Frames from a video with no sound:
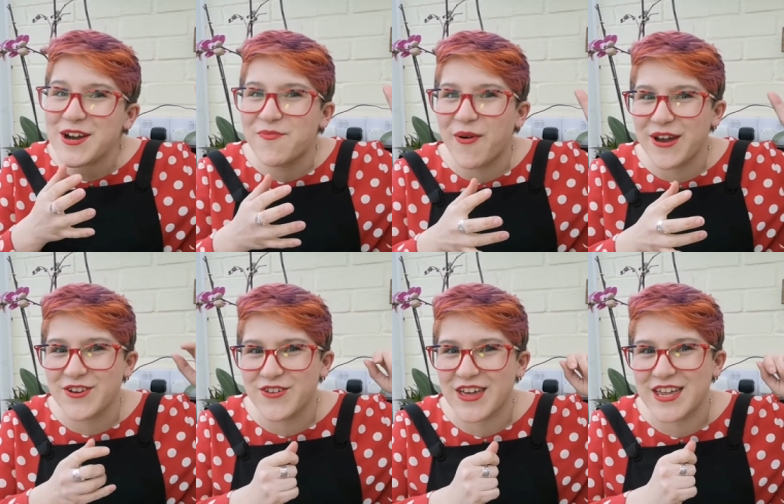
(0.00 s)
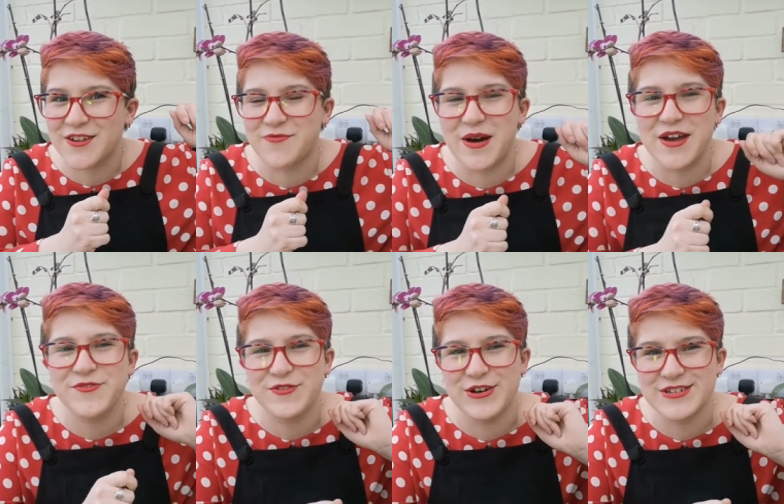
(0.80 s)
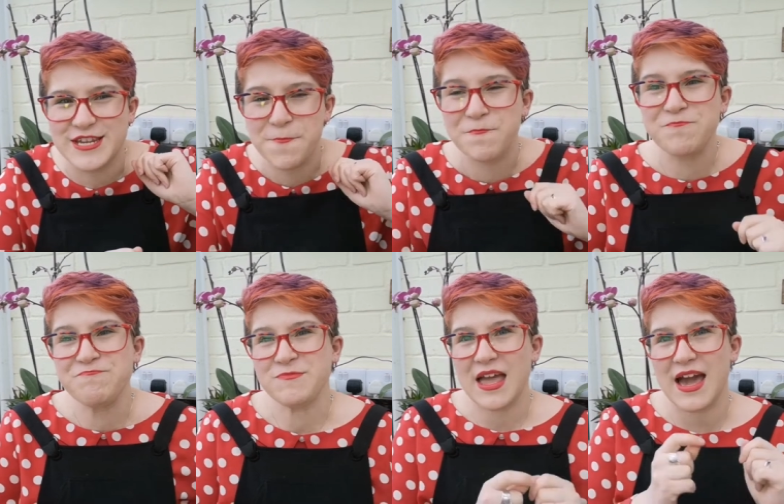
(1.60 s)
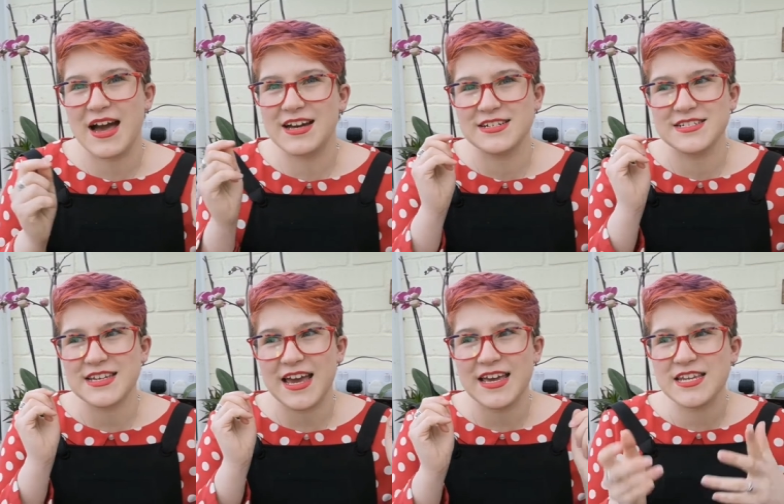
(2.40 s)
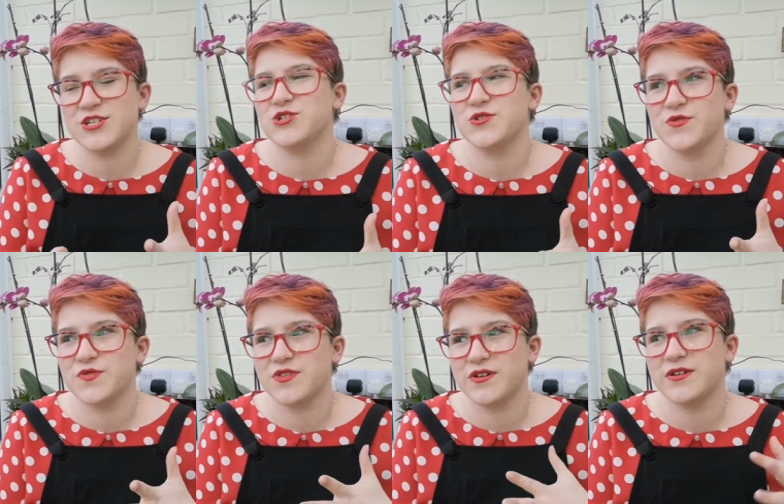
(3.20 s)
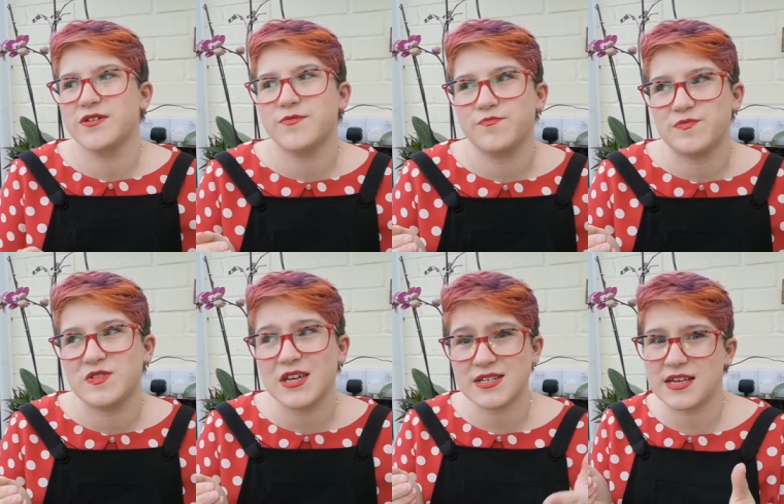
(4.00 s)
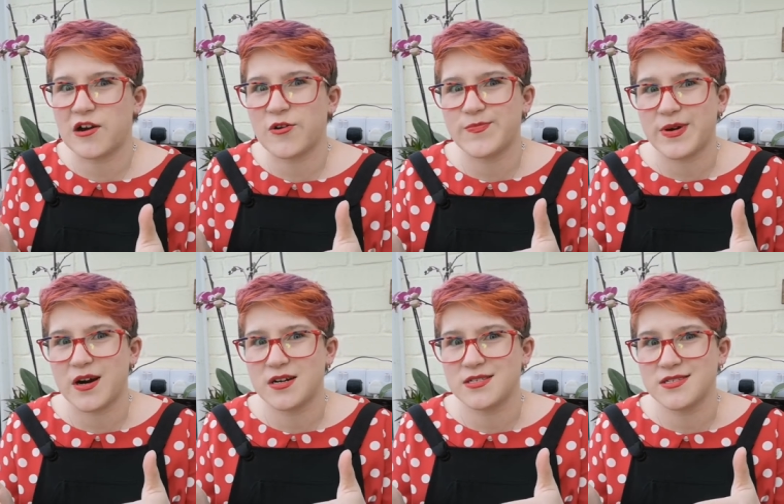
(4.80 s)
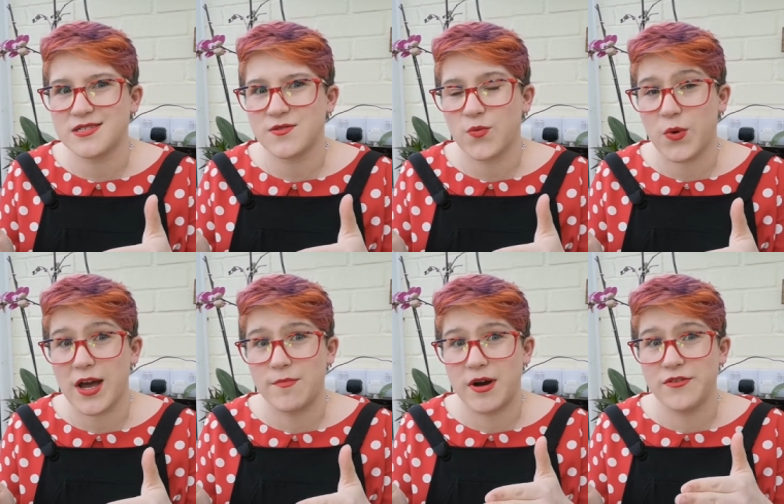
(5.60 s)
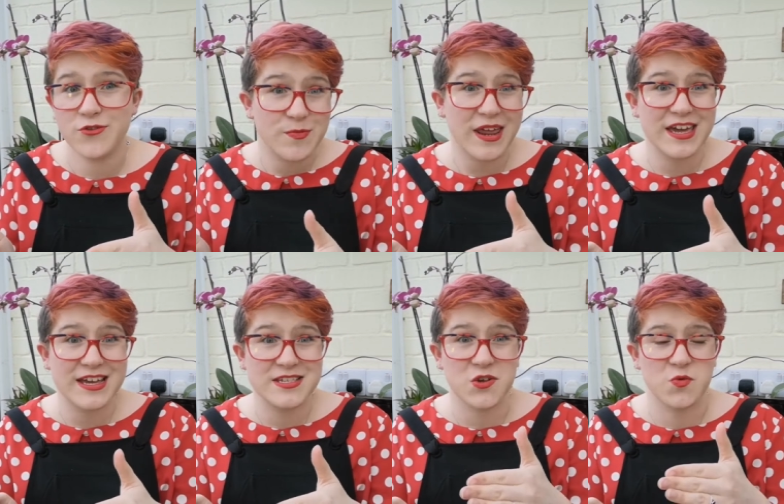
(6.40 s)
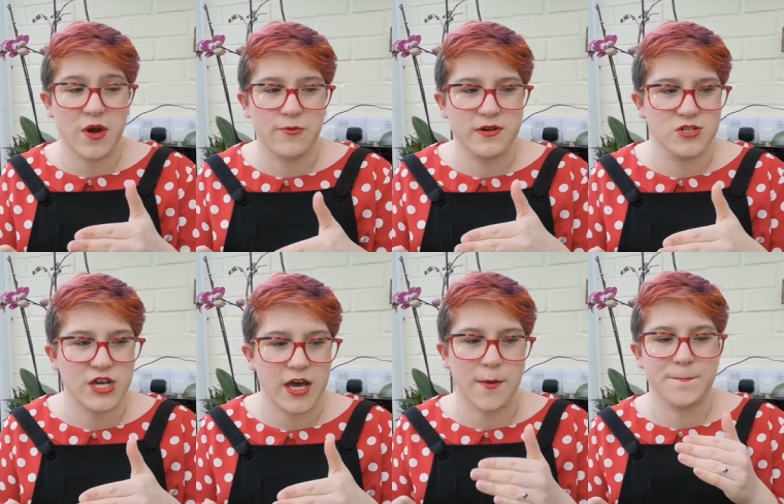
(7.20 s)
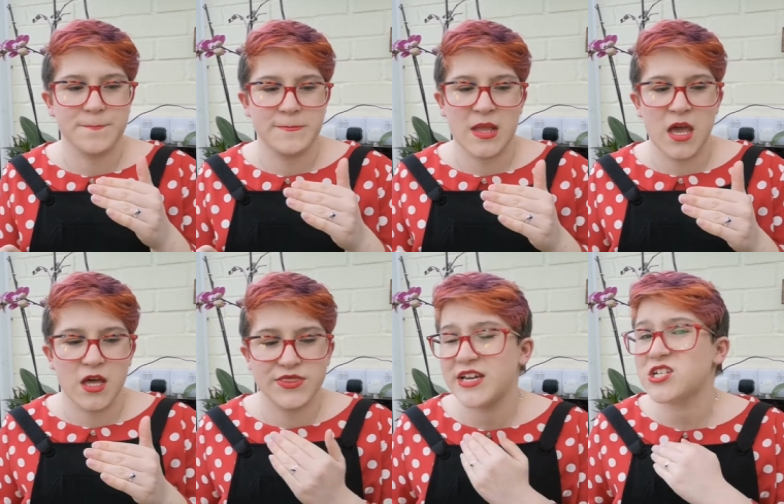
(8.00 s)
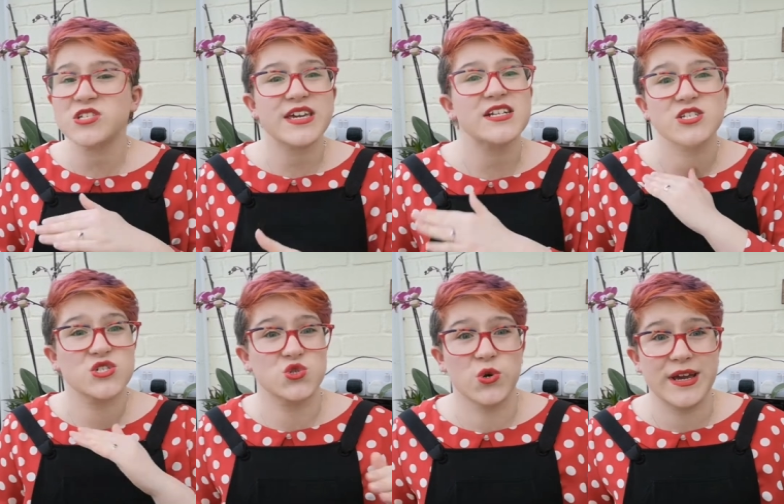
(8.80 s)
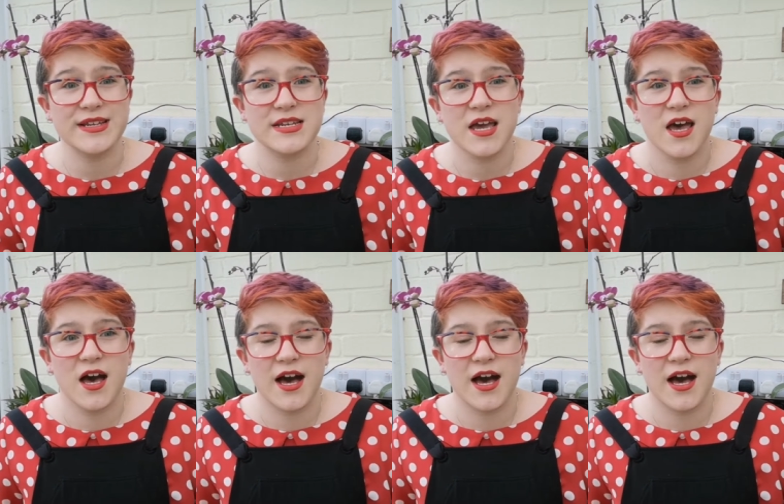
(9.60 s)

putting a point on the end of my foot. And any shoe that sticks out past where my footplate is on my wheelchair, they just get destroyed